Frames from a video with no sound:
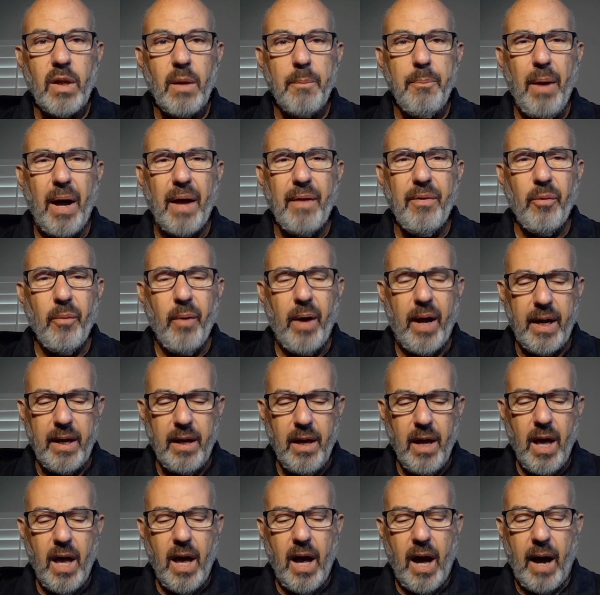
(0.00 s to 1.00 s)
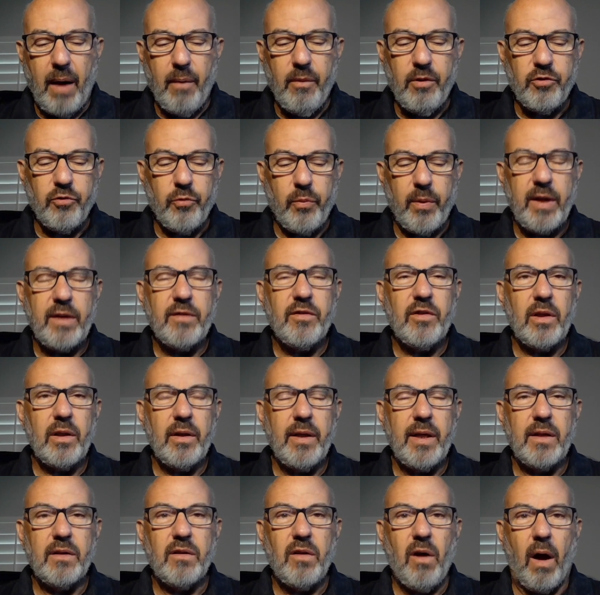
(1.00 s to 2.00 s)
By the way, I was
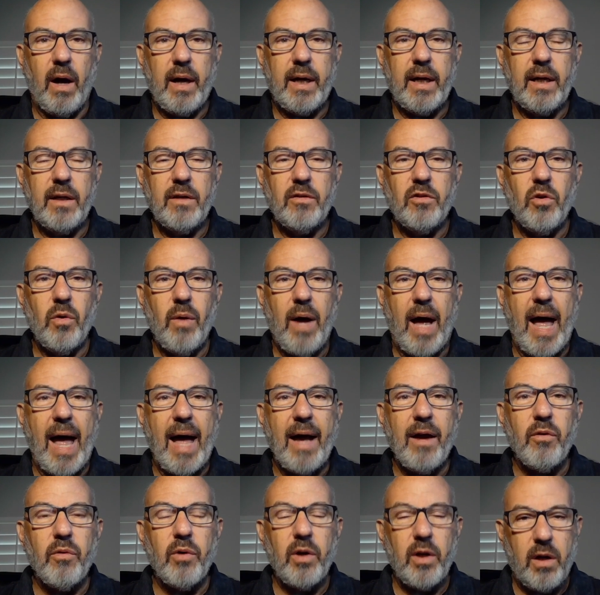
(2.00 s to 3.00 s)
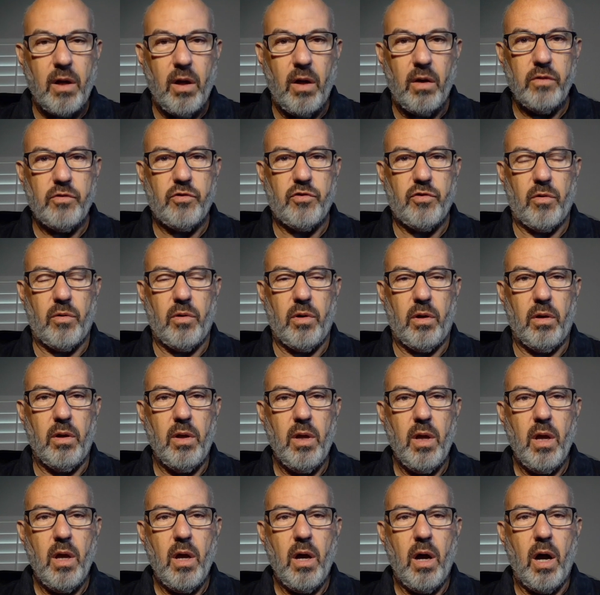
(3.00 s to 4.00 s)
recently talking to agricultural
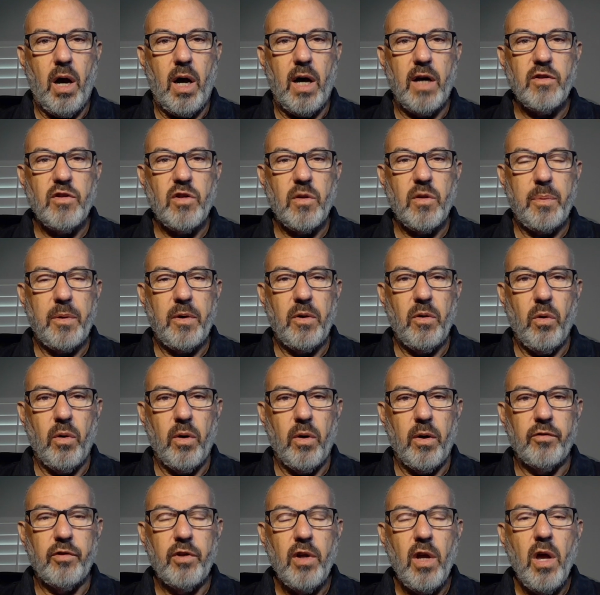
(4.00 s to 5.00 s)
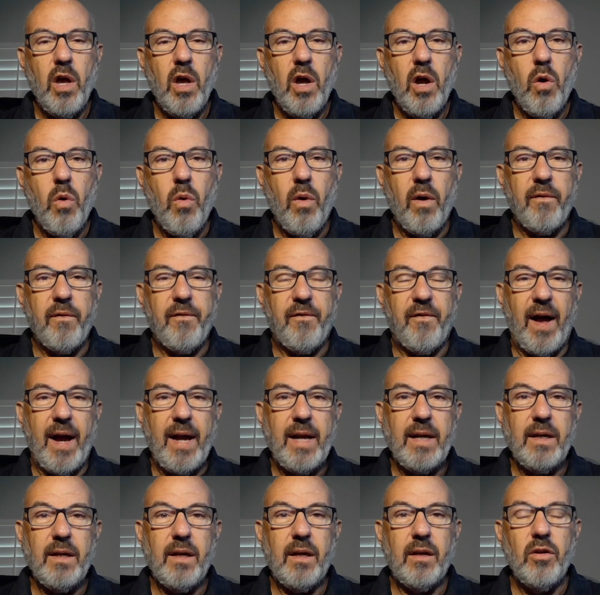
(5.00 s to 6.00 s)
entrepreneurs who are
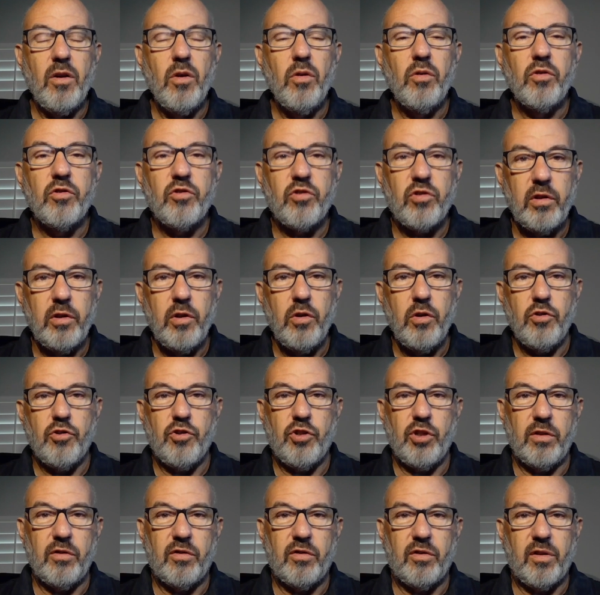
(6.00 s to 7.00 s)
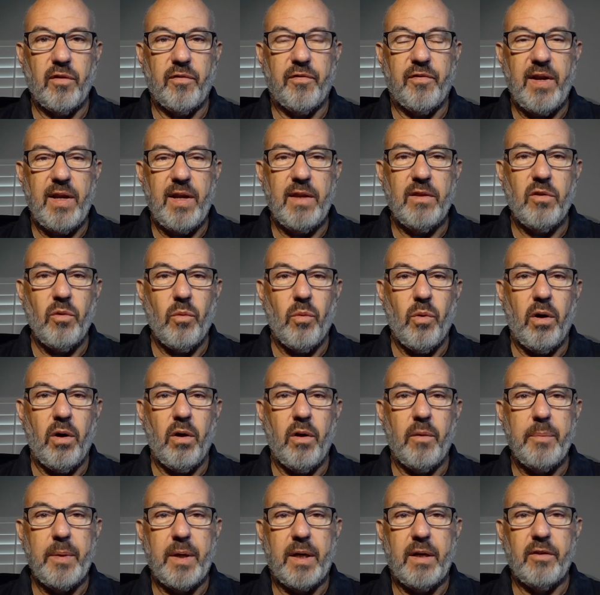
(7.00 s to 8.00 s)
finding new solutions to feed the
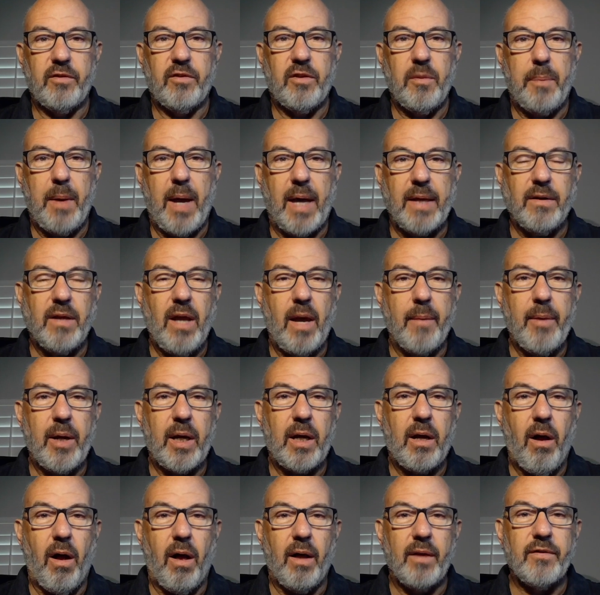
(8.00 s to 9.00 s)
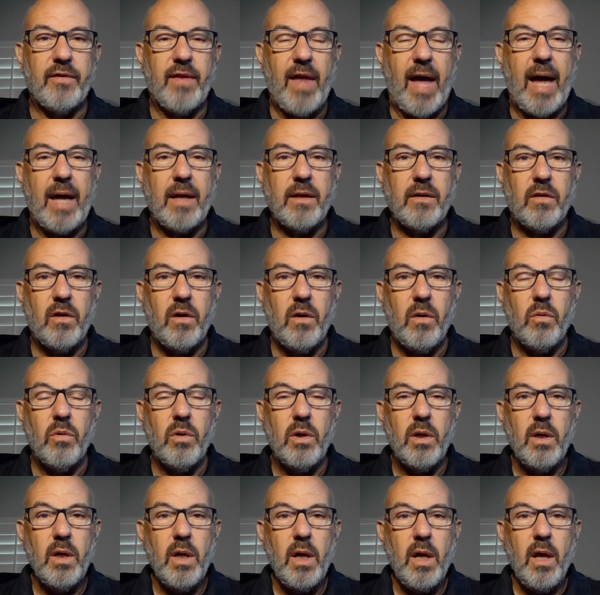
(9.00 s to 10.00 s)
world because the pandemic caused that
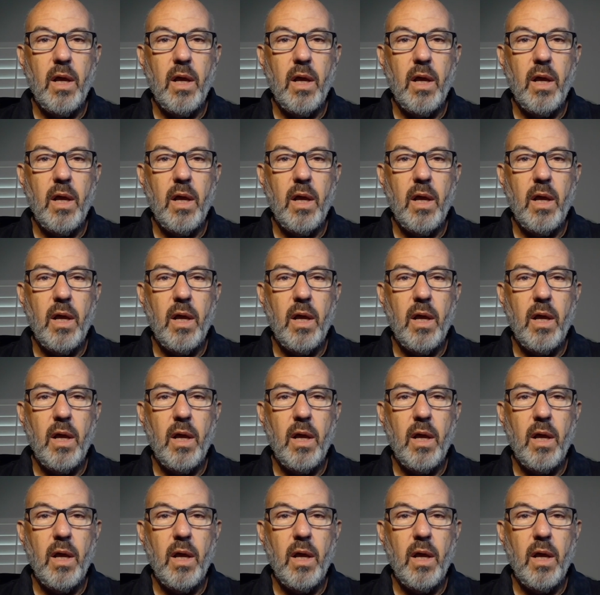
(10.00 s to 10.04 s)
too.